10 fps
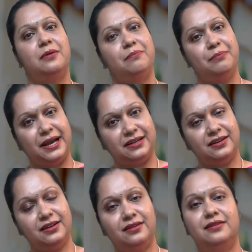
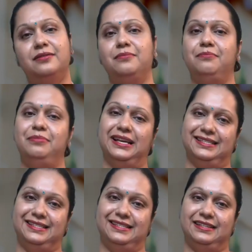better,
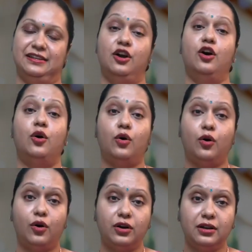best.
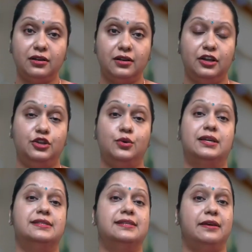Or you
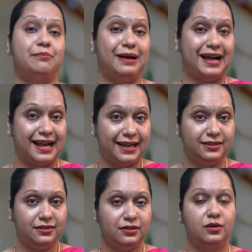can say
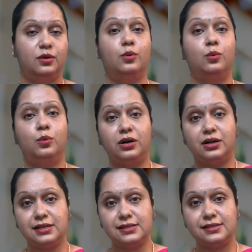bad,
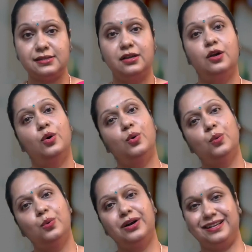worse,
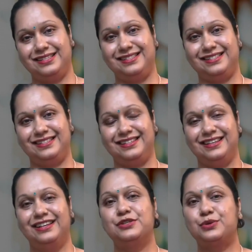worst.
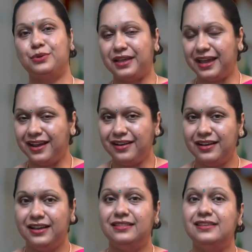So there,
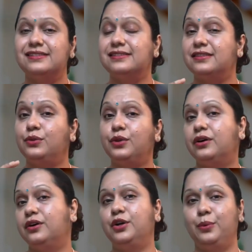this is the
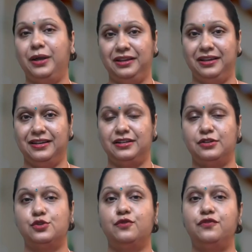third variant.
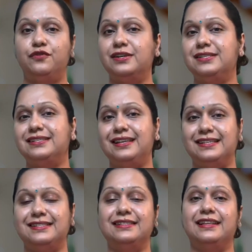So first
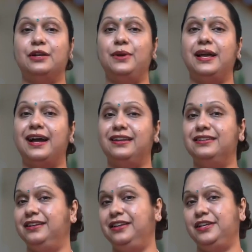lesson that we had in
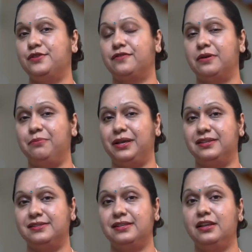degrees of
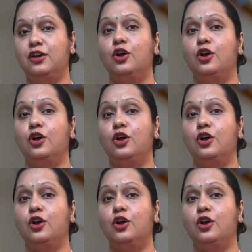comparison